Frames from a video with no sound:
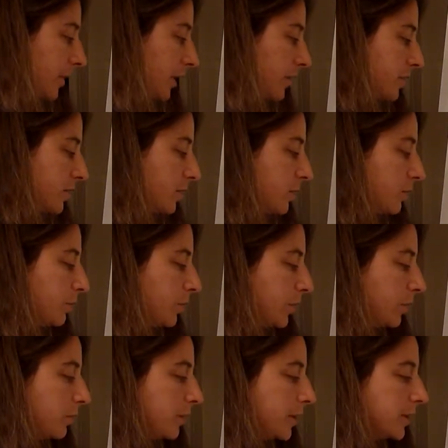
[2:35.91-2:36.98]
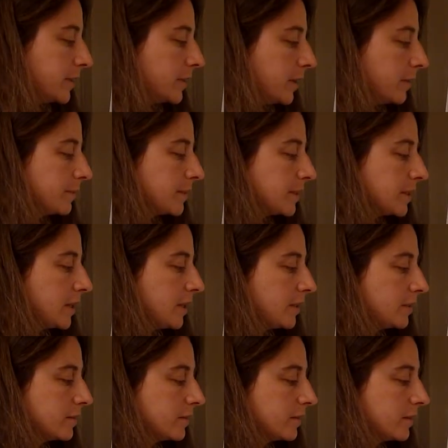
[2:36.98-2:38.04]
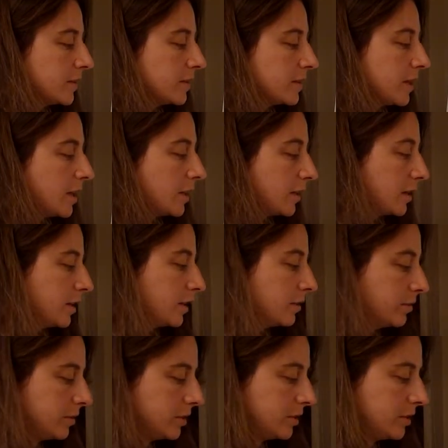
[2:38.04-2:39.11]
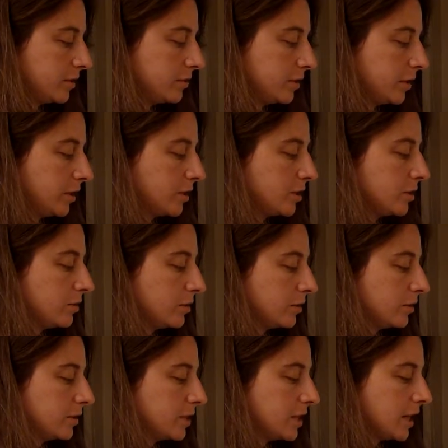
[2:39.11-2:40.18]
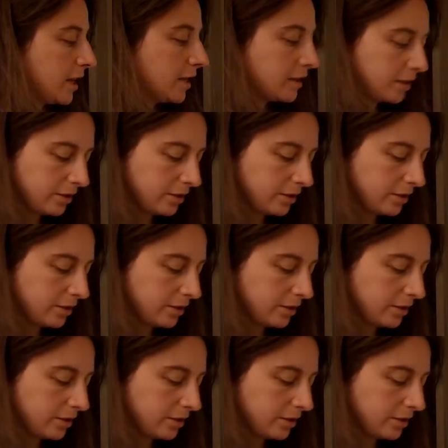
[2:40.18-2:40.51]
2.1 times 10 to the second, which is really 210.